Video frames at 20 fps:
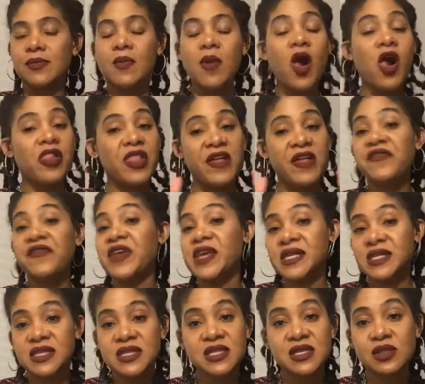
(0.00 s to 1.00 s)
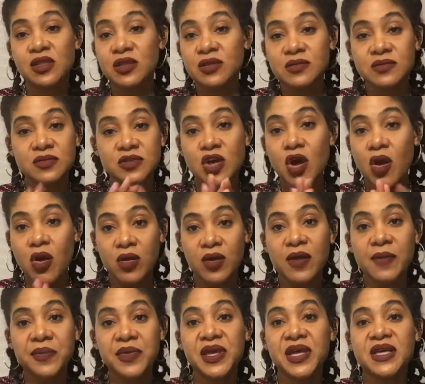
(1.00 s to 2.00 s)
all fancy talk,
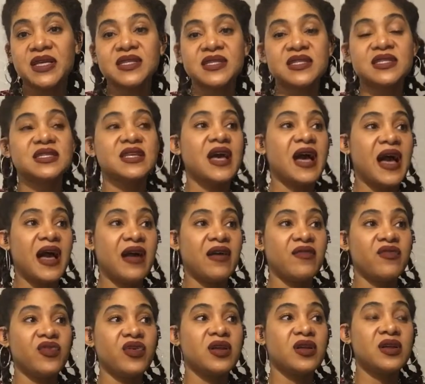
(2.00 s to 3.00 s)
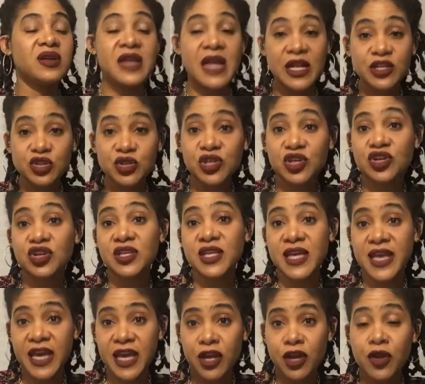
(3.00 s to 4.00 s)
because I have naturally curly
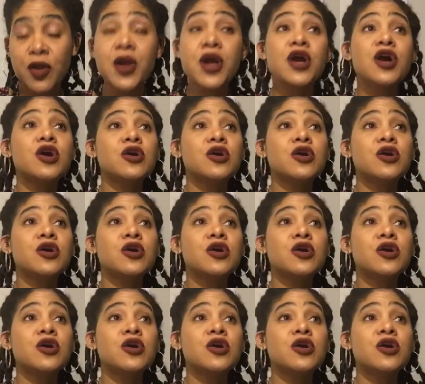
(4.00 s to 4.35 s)
hair,